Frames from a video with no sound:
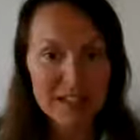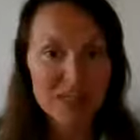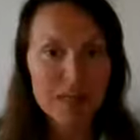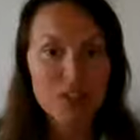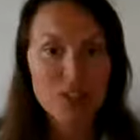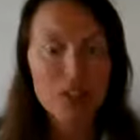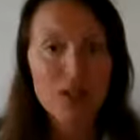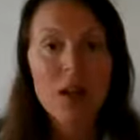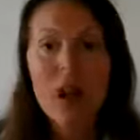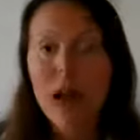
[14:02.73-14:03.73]
as I
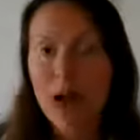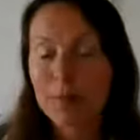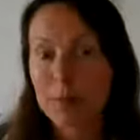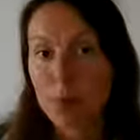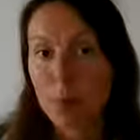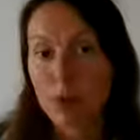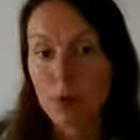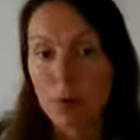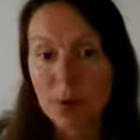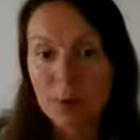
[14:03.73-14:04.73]
mentioned, helps support
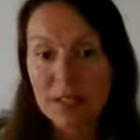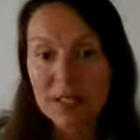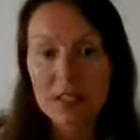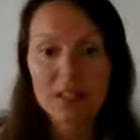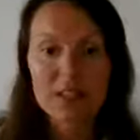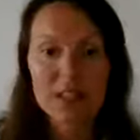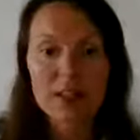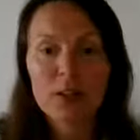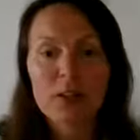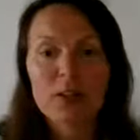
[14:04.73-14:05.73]
normal cell-
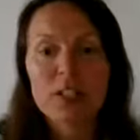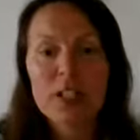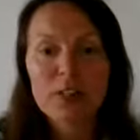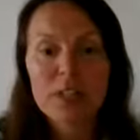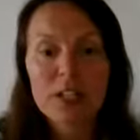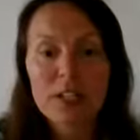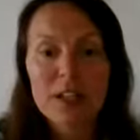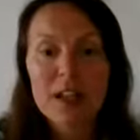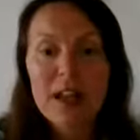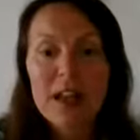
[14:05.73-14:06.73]
cellular
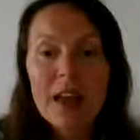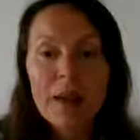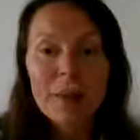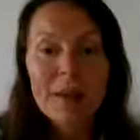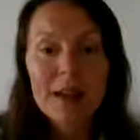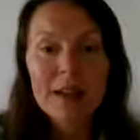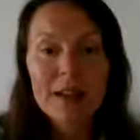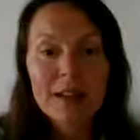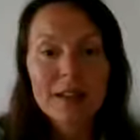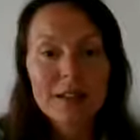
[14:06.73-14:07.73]
regeneration,
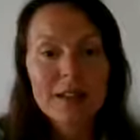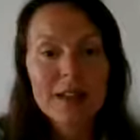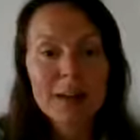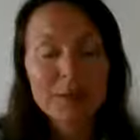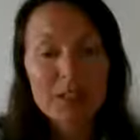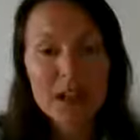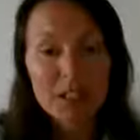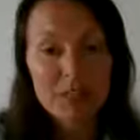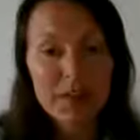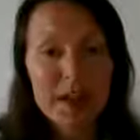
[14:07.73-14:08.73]
may help
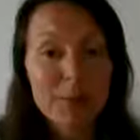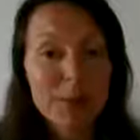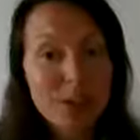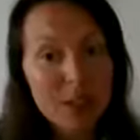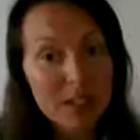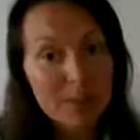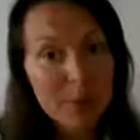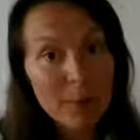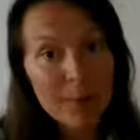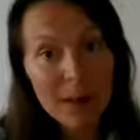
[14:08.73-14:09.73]
detoxify impurities
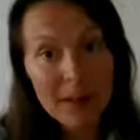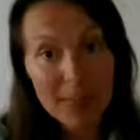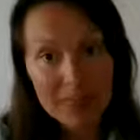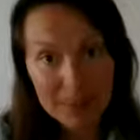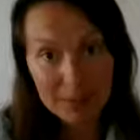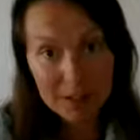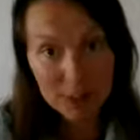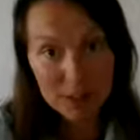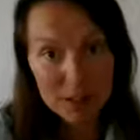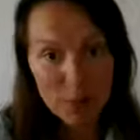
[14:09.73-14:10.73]
from your body that can
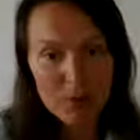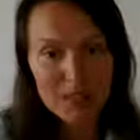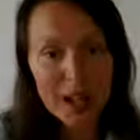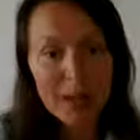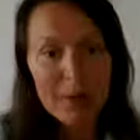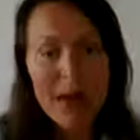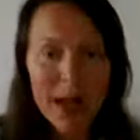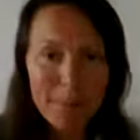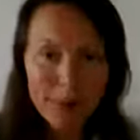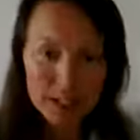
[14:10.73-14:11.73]
increase over time,
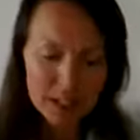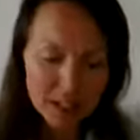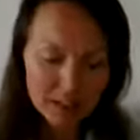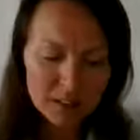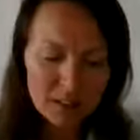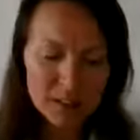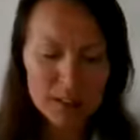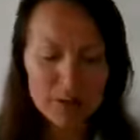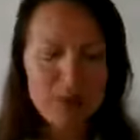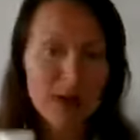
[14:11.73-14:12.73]
and particularly
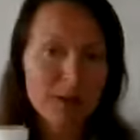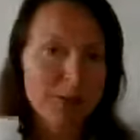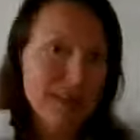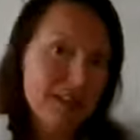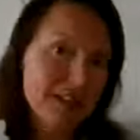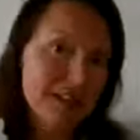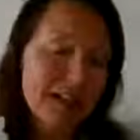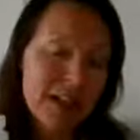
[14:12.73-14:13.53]
this product because